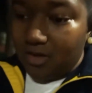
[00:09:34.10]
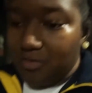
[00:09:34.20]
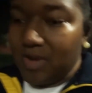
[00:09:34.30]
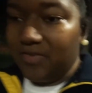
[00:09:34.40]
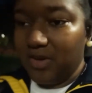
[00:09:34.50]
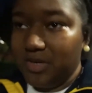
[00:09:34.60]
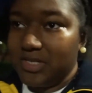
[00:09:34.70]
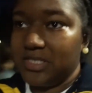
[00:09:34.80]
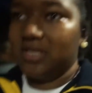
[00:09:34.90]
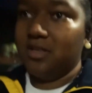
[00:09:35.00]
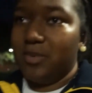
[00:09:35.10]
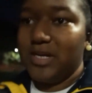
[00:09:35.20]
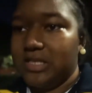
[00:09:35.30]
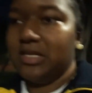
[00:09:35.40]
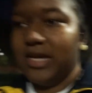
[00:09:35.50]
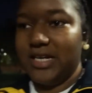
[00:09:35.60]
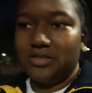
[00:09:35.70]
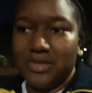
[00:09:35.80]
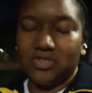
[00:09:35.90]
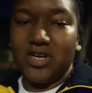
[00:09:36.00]
my phone is still about to die,
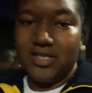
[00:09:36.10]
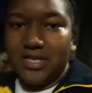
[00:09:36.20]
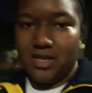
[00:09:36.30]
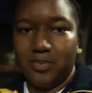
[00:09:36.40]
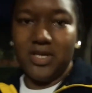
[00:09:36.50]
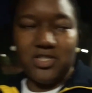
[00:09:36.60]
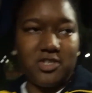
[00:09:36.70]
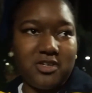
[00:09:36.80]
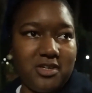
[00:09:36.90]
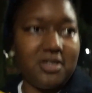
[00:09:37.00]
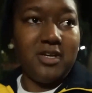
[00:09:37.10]
so I try to take a picture